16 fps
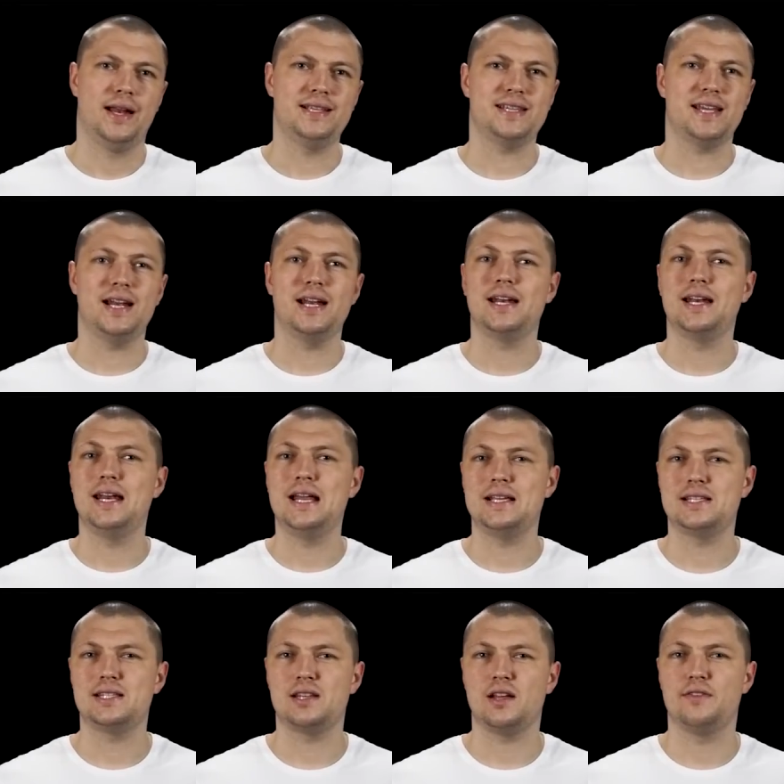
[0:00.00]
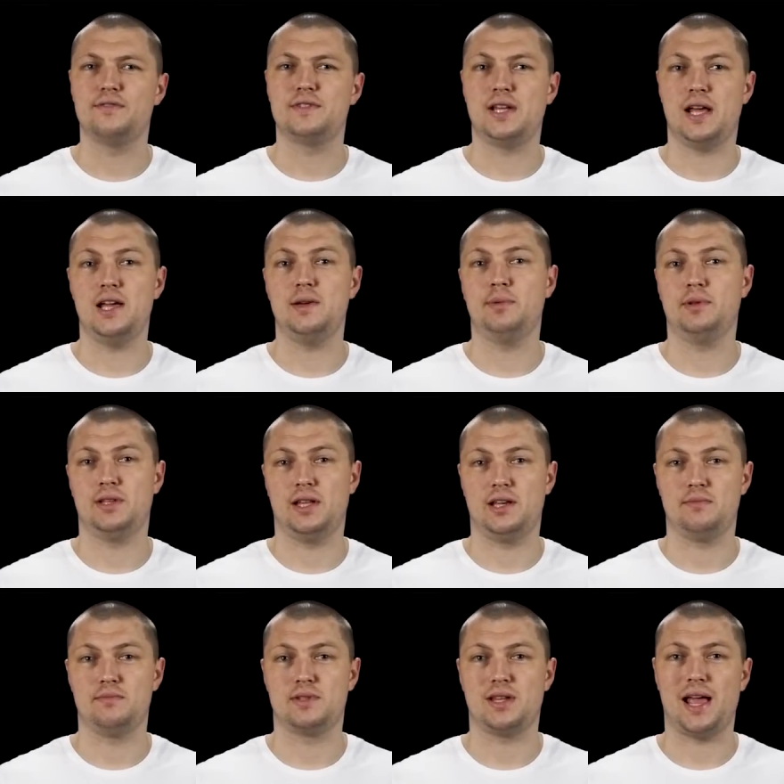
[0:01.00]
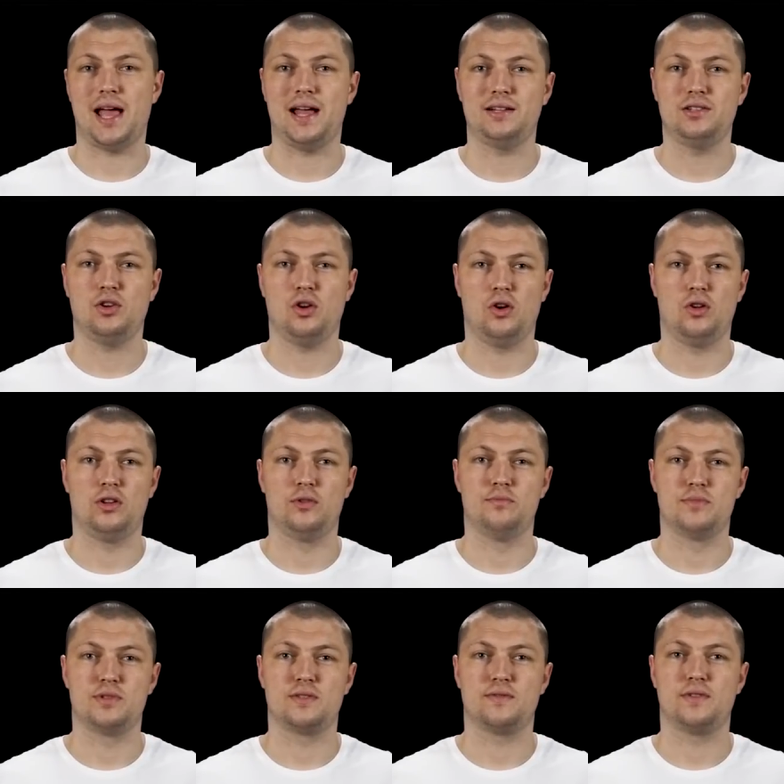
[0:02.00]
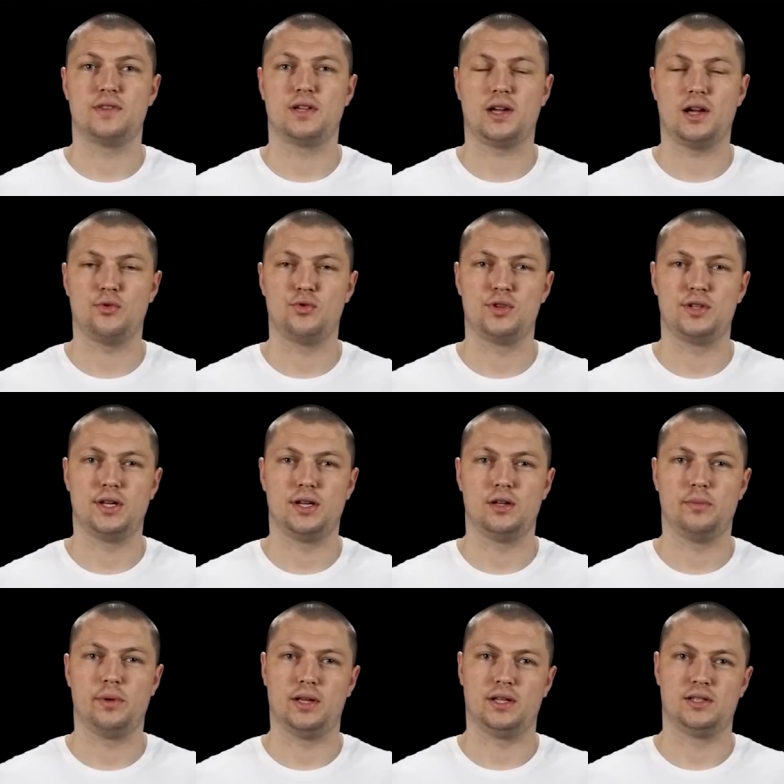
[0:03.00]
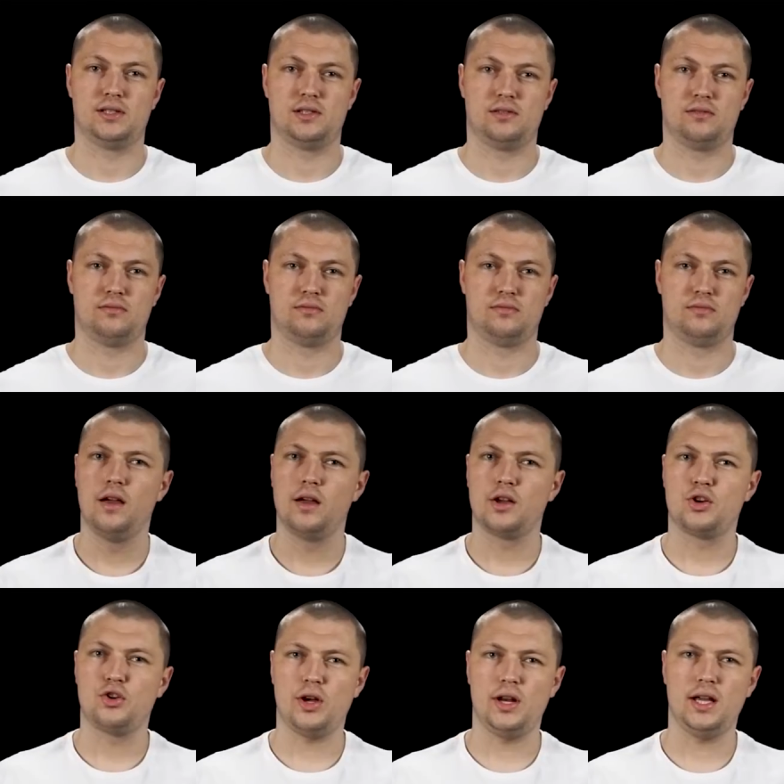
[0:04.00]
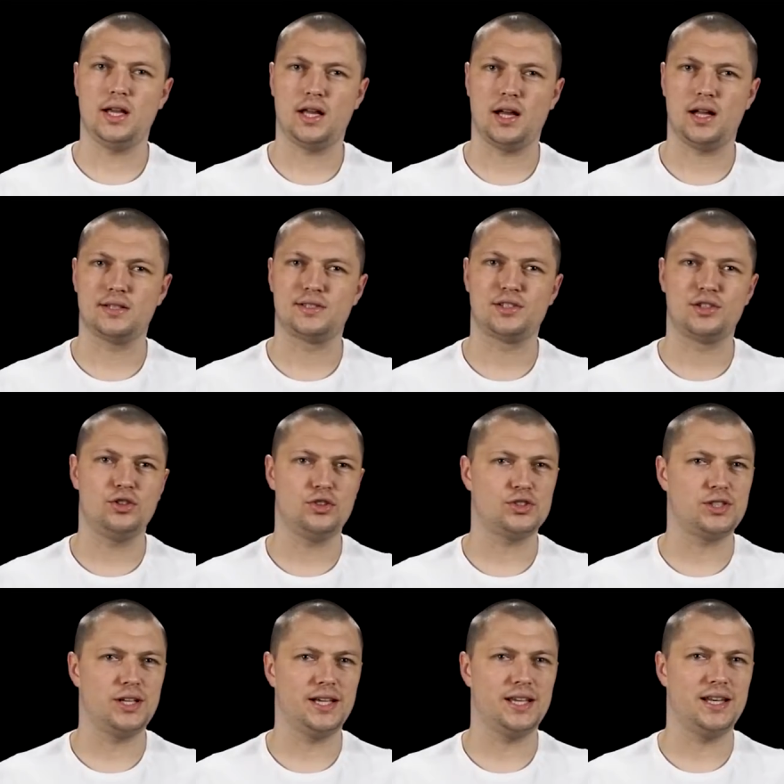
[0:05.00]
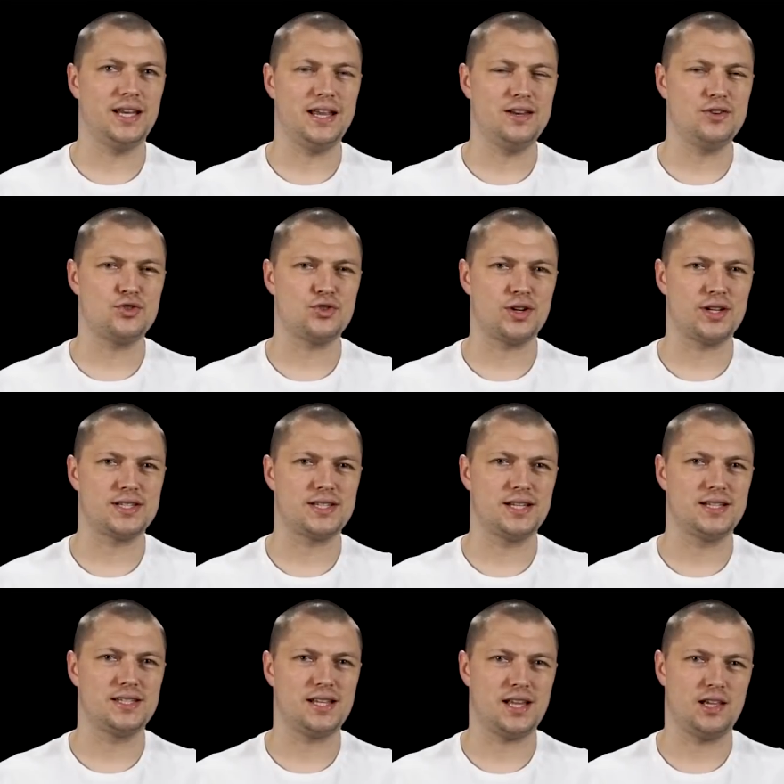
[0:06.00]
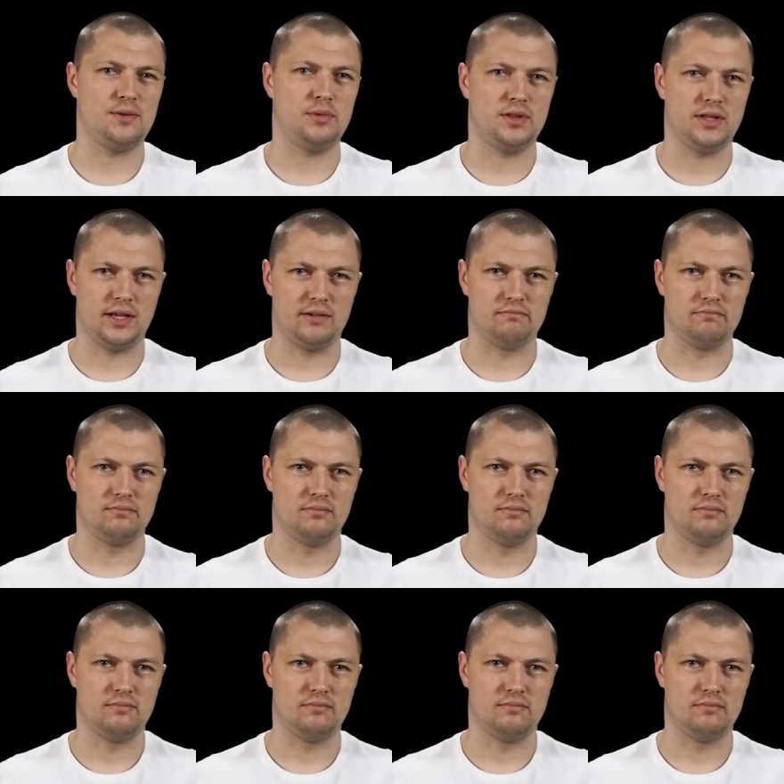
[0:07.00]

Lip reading: Let's get a list of table names and columns for the current database. Credit cards looks like an interesting table name.